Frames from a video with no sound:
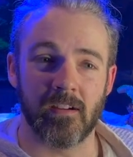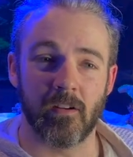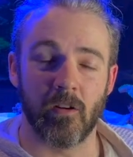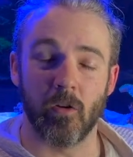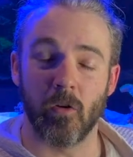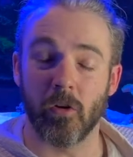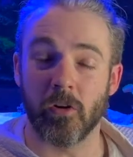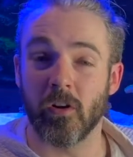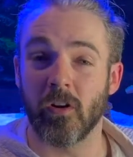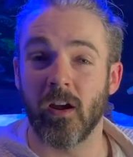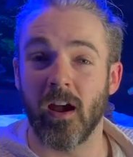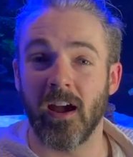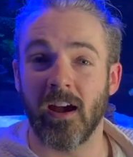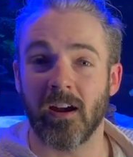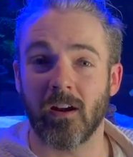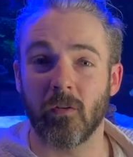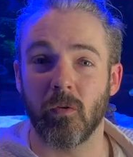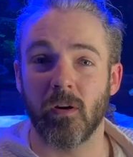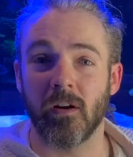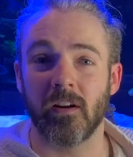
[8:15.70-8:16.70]
Auto
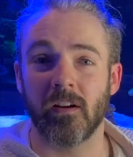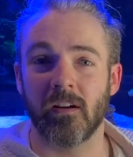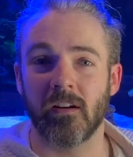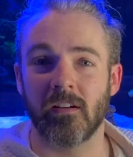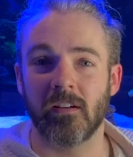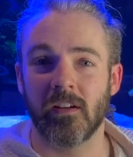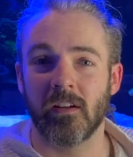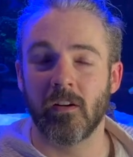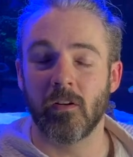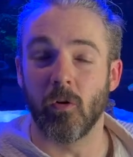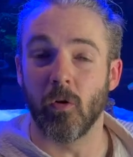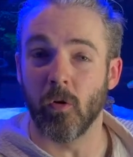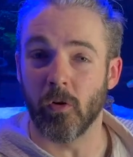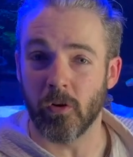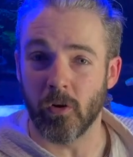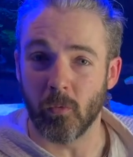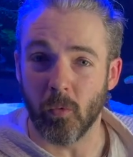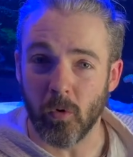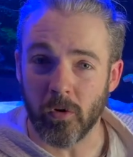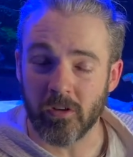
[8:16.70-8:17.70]
Aqua
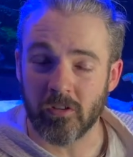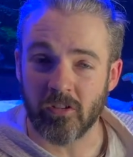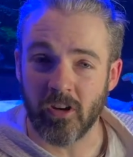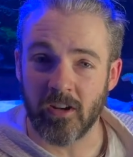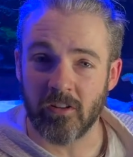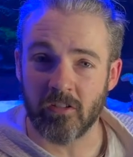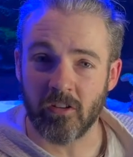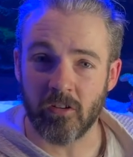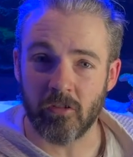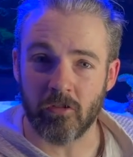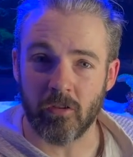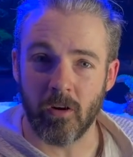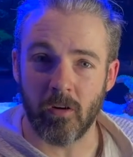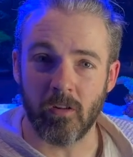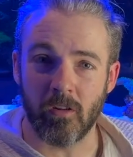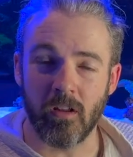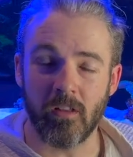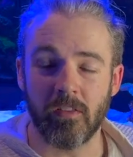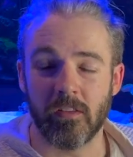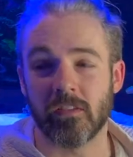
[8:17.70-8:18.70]
Auto water change
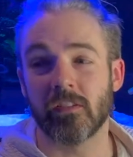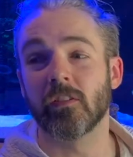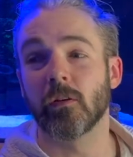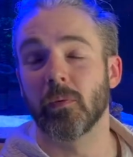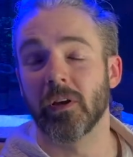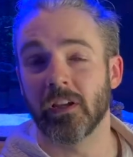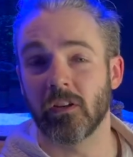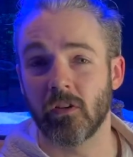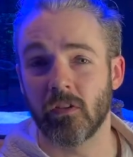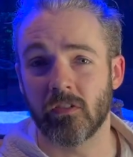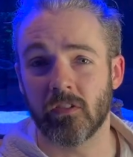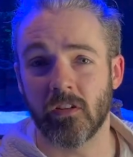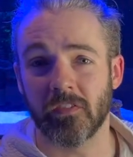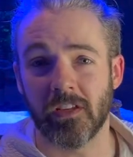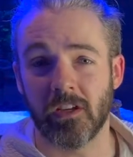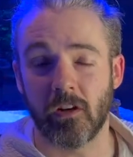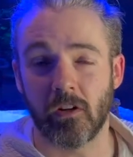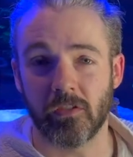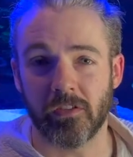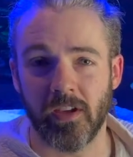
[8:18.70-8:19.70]
controller that's still being used on
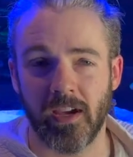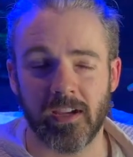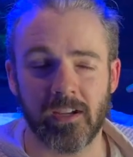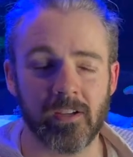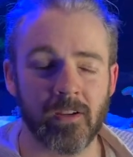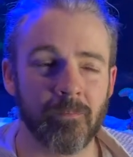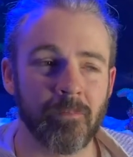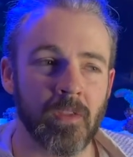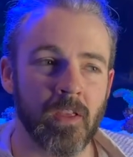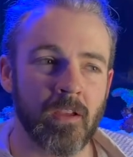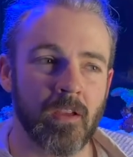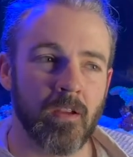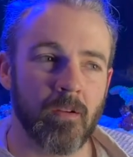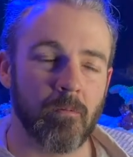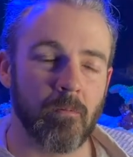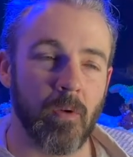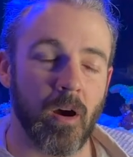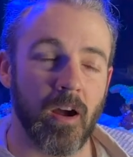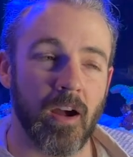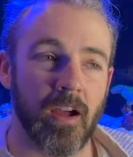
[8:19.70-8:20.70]
the old tank,
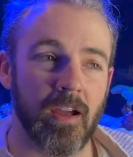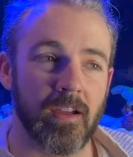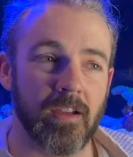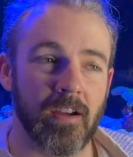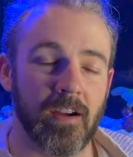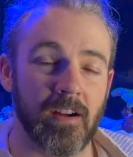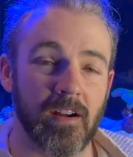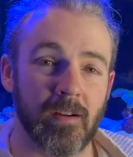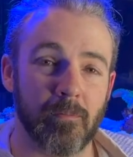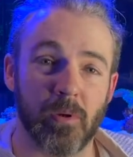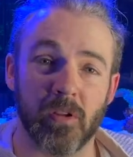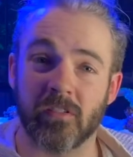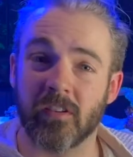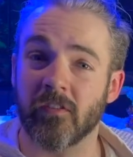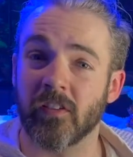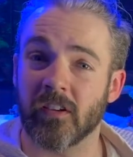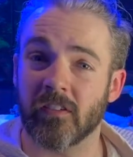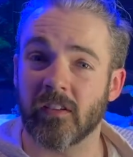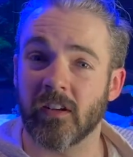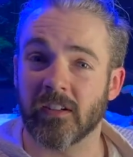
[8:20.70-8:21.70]
my
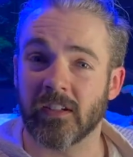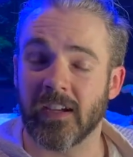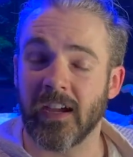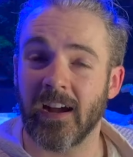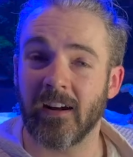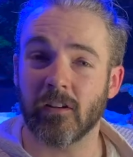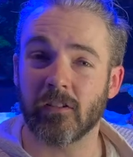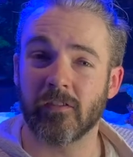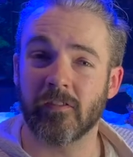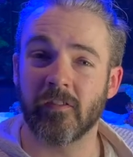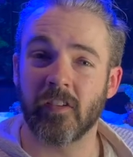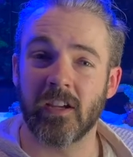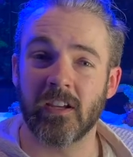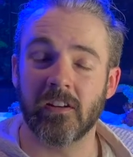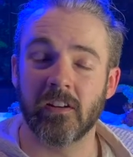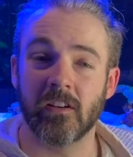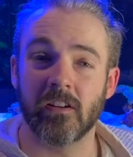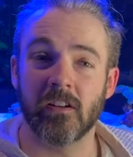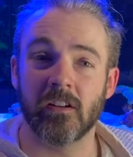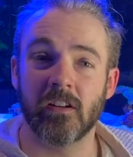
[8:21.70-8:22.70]
Pacific Sun Calc
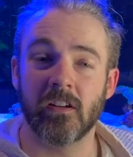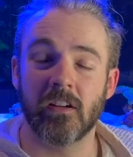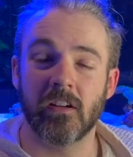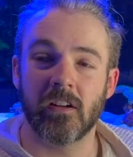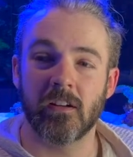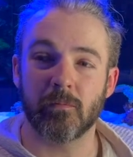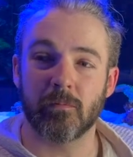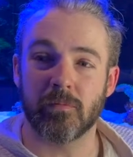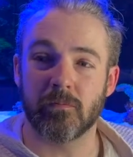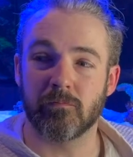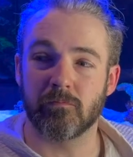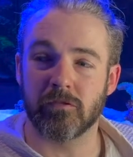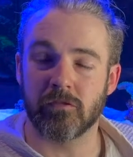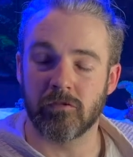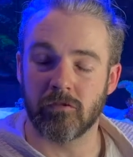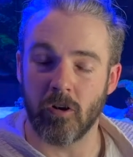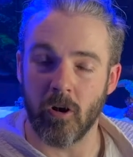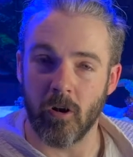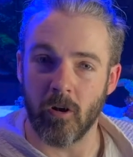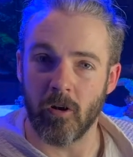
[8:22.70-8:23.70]
Feeder
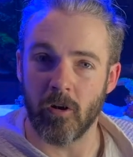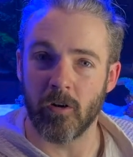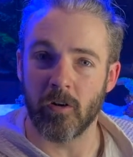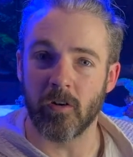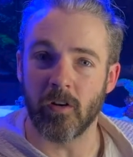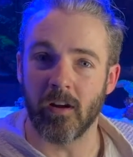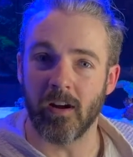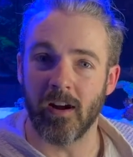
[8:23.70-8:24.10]
Pro